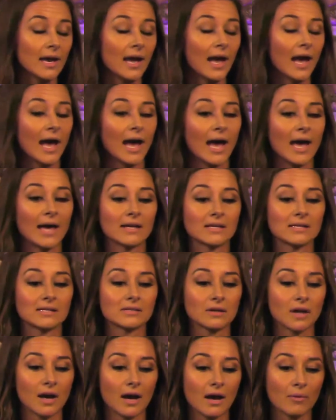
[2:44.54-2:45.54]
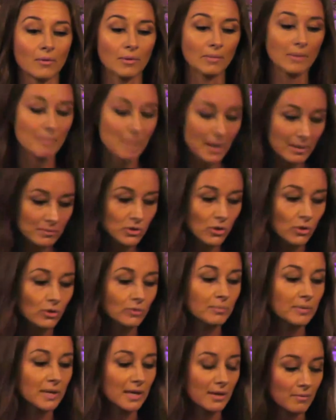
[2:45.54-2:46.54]
And when my mom
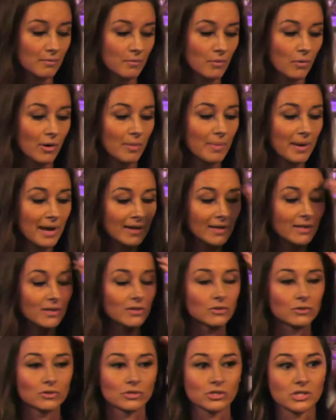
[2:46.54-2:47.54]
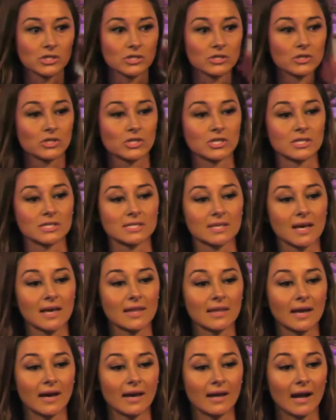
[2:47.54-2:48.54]
told me more about it, she
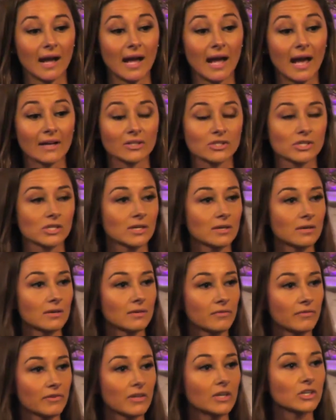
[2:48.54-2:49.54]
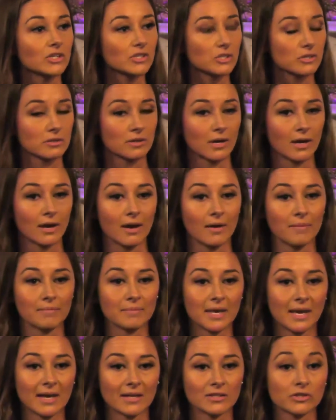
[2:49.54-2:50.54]
said that I actually finished
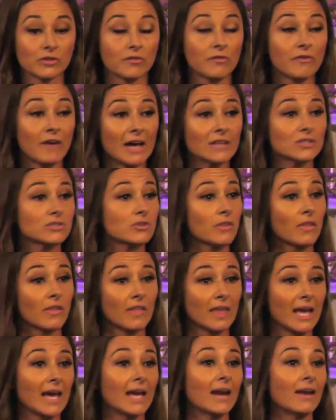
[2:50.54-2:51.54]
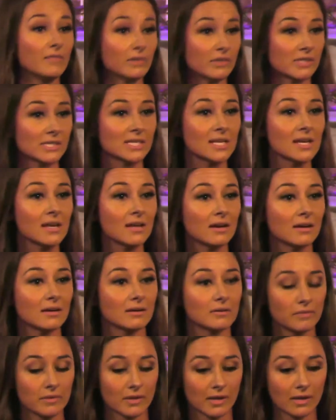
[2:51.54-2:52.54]
cancer faster than they had ever
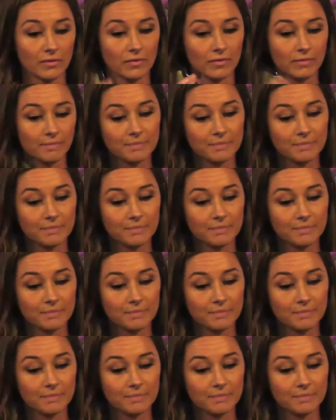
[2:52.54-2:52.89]
seen. That